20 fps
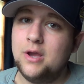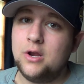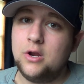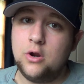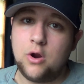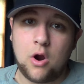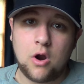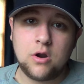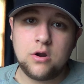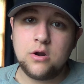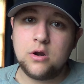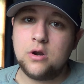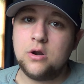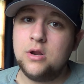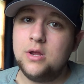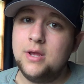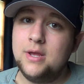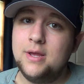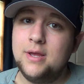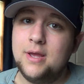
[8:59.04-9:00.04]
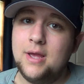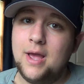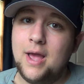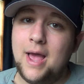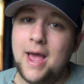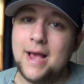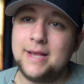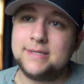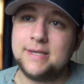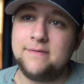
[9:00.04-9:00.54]
Gardner
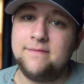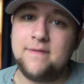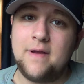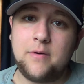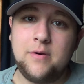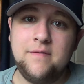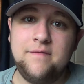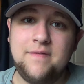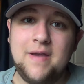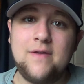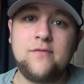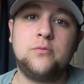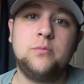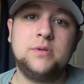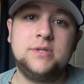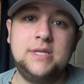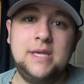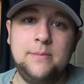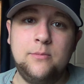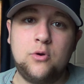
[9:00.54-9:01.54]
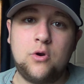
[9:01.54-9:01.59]
has a very favorable team